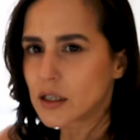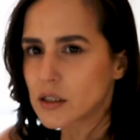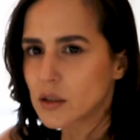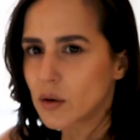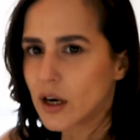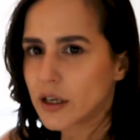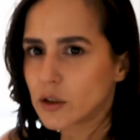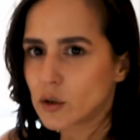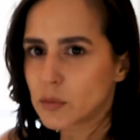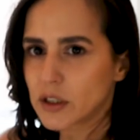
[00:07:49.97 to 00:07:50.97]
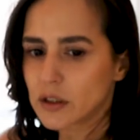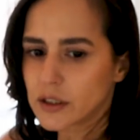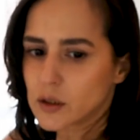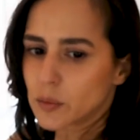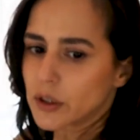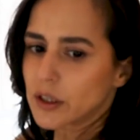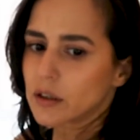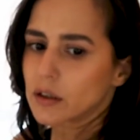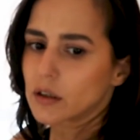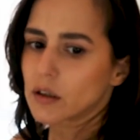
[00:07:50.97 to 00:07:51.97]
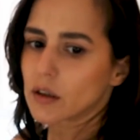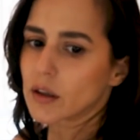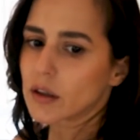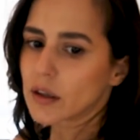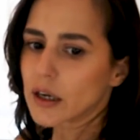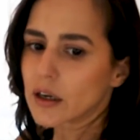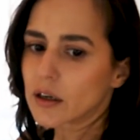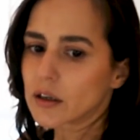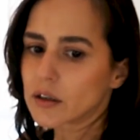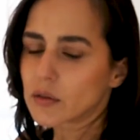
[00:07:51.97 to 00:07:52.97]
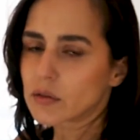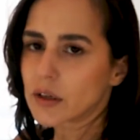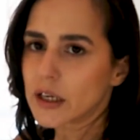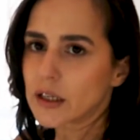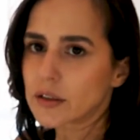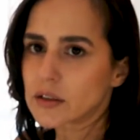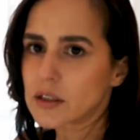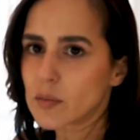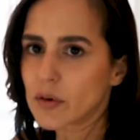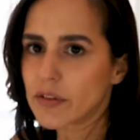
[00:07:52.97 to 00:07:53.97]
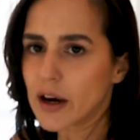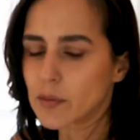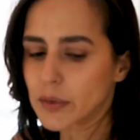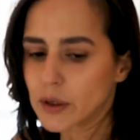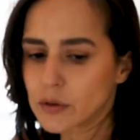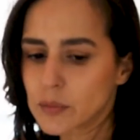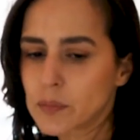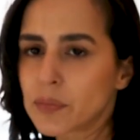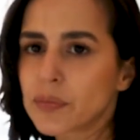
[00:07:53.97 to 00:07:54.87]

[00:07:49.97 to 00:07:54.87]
So I normally like to put it there, right at the tip of that bone.